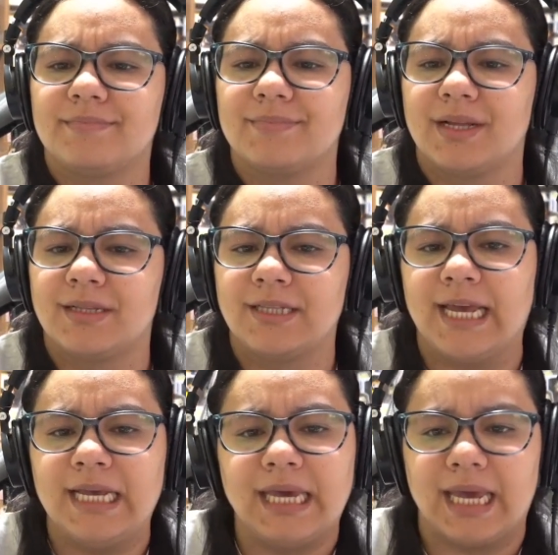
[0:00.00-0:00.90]

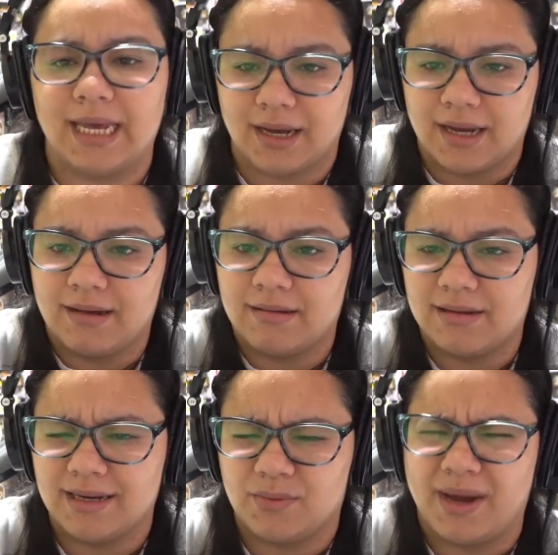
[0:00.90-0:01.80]
linking
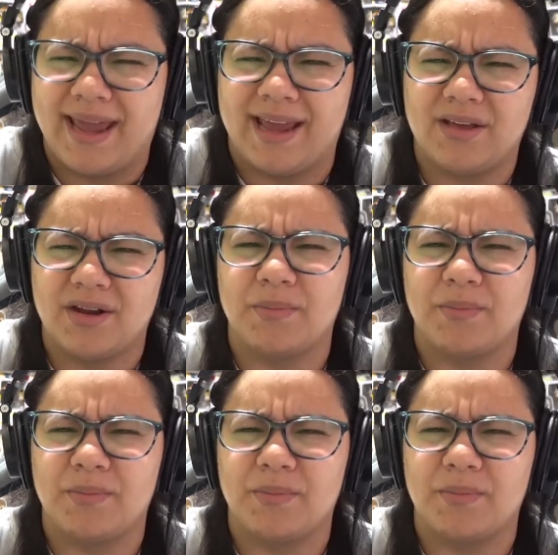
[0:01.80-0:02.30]
in a way, you know,